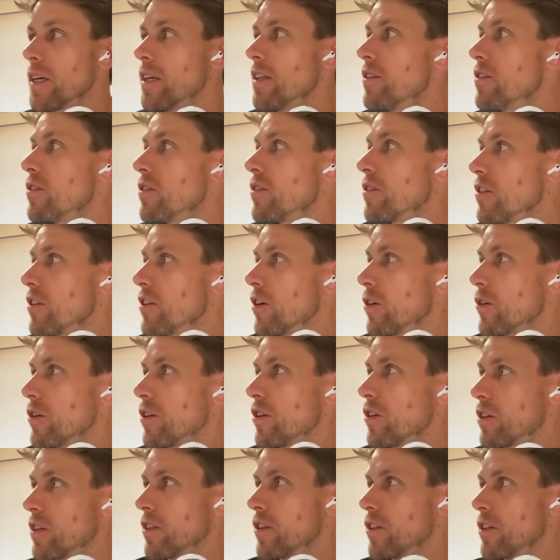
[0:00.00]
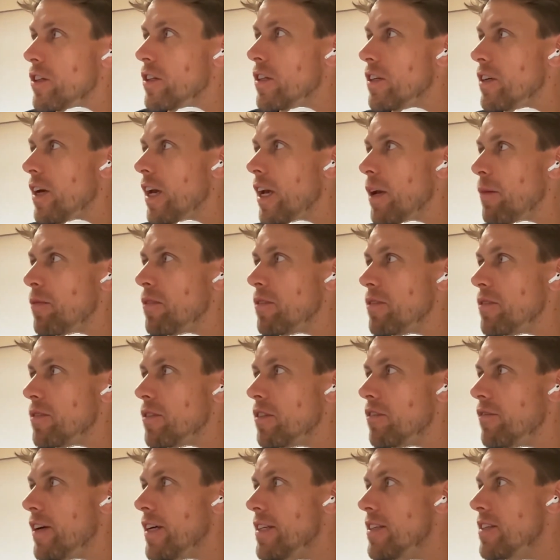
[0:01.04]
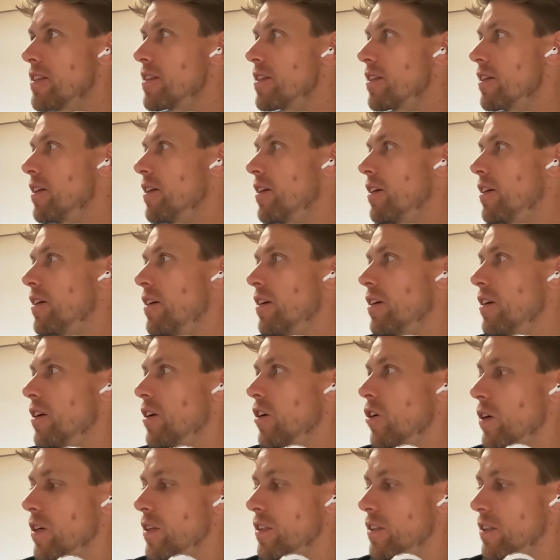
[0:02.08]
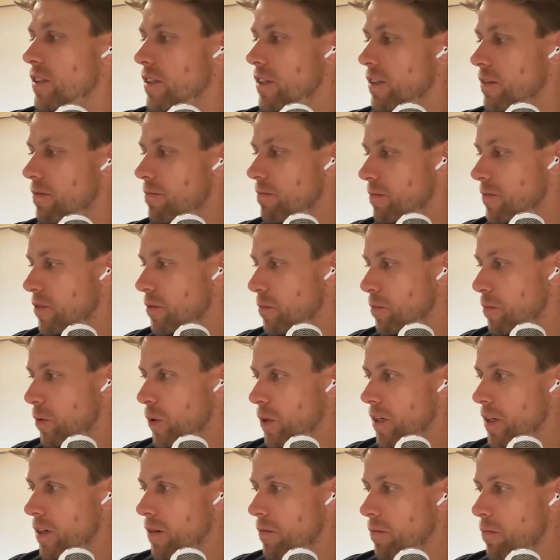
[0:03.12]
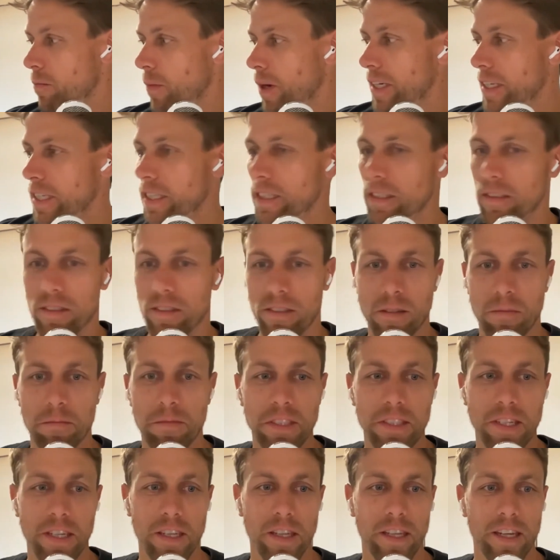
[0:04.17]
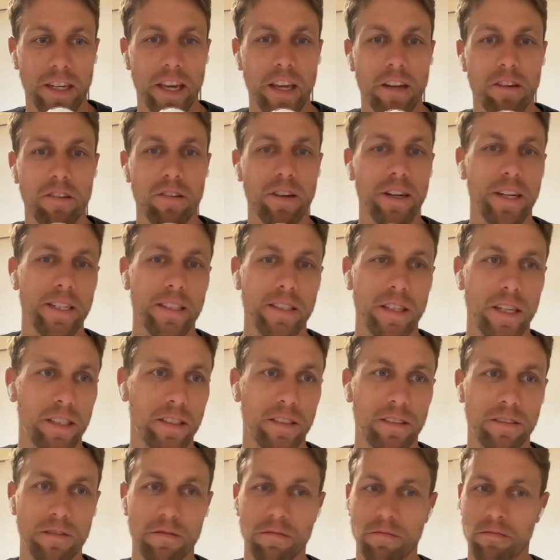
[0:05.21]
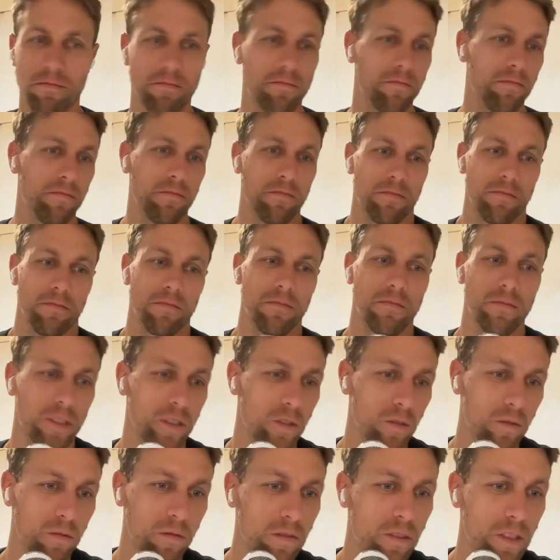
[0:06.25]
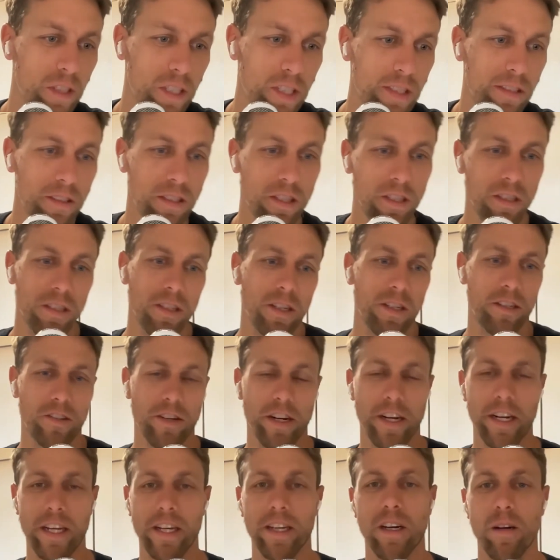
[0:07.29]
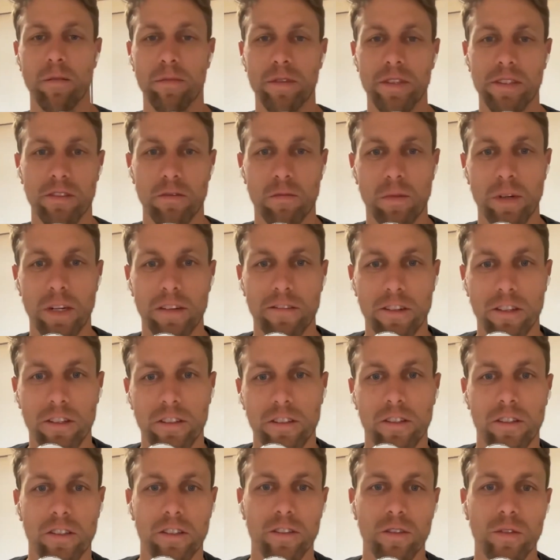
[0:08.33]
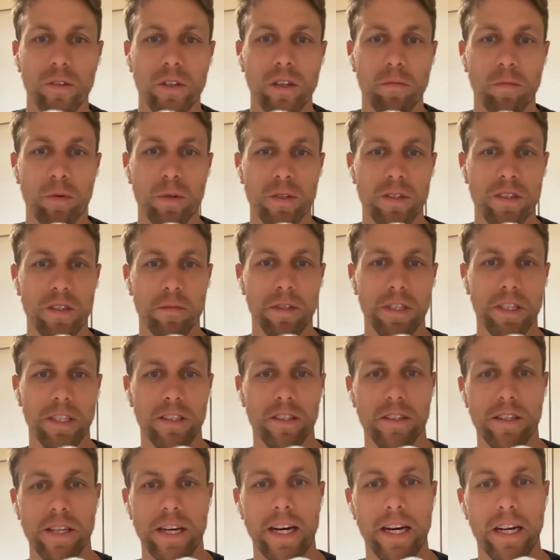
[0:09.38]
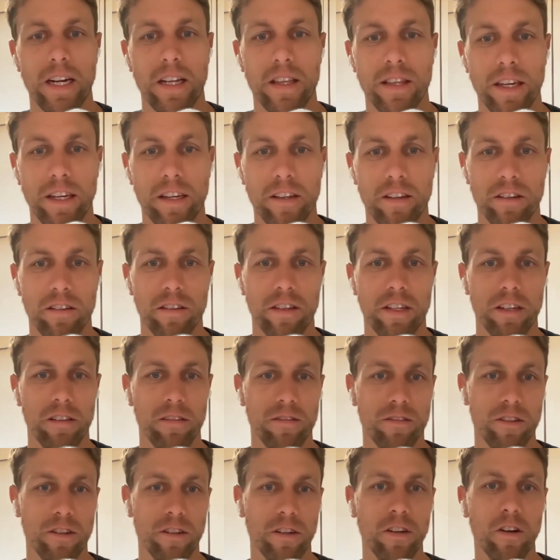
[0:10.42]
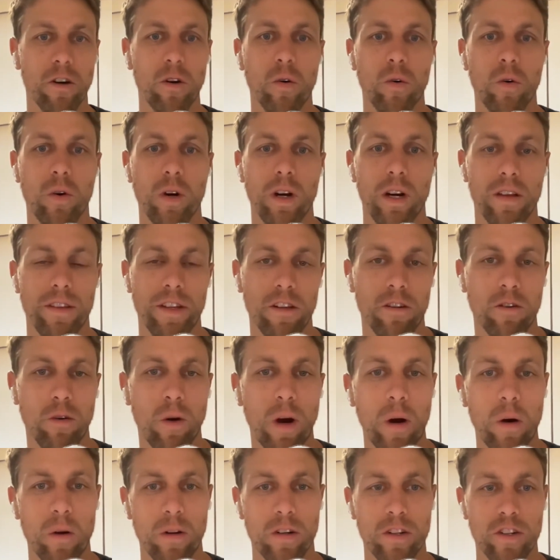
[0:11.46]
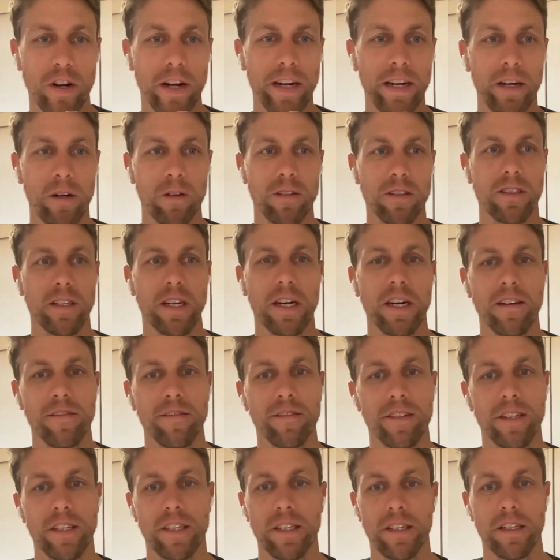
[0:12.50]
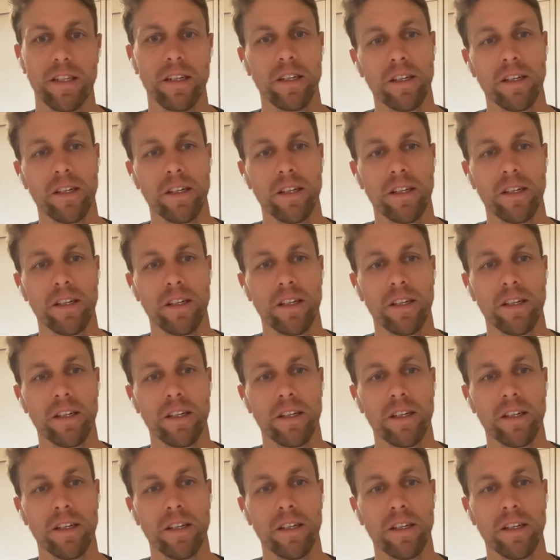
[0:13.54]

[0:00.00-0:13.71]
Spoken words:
into, you're able to invest or to put money into something that like iterates, like these, East India trading companies or whatever. You can put something to that, and they'll go out and try out stuff and